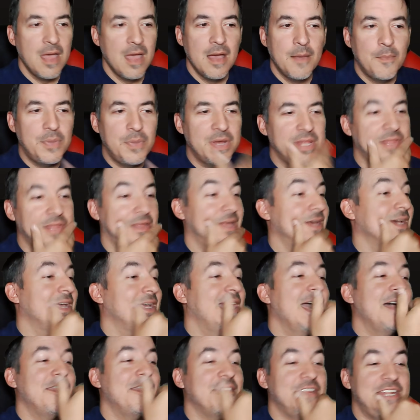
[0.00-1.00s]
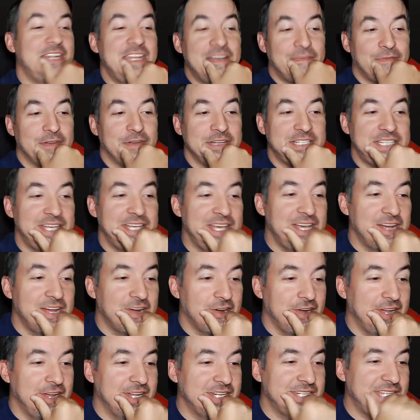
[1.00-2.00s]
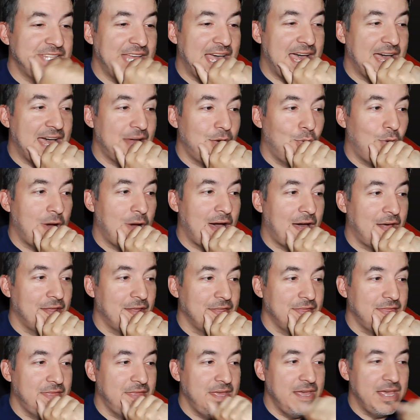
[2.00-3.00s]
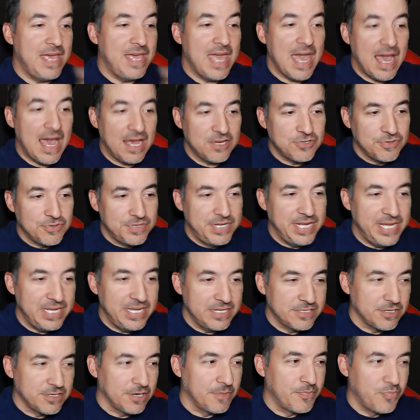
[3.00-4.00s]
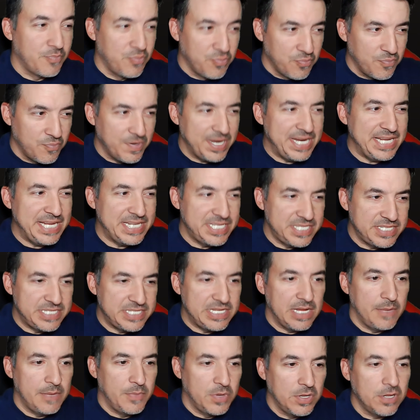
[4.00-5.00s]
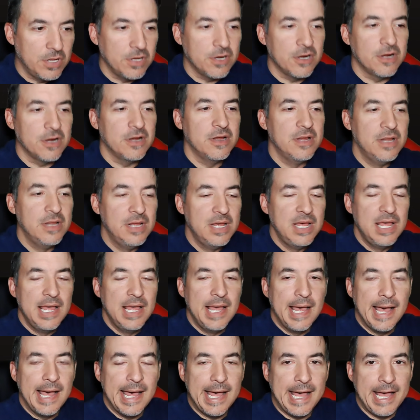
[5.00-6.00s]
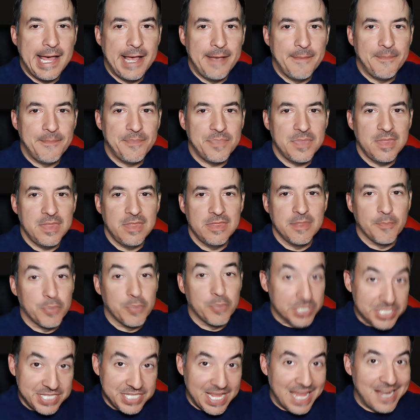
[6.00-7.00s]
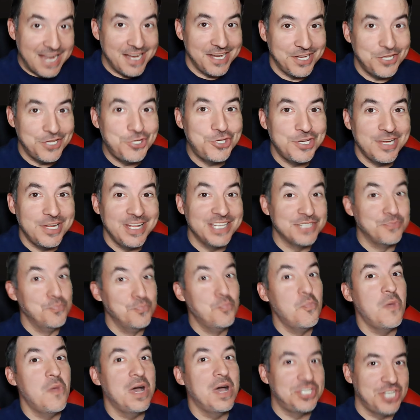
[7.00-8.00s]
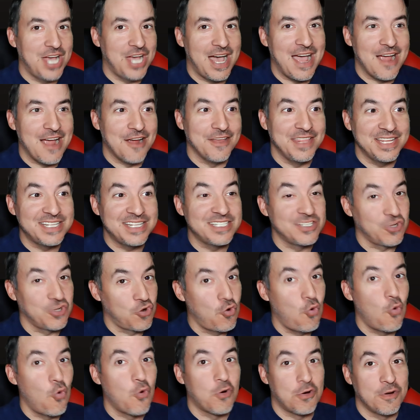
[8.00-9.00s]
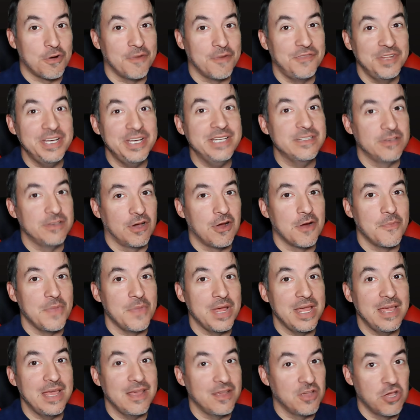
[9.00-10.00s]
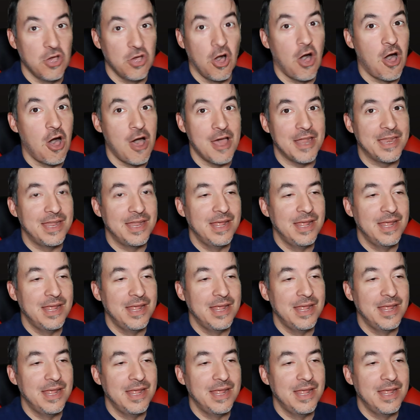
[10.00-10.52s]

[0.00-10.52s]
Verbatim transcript: But again, the difference here is that while the casualties are pretty similar, the percentage is much higher. This is a quarter of Lee's army gone.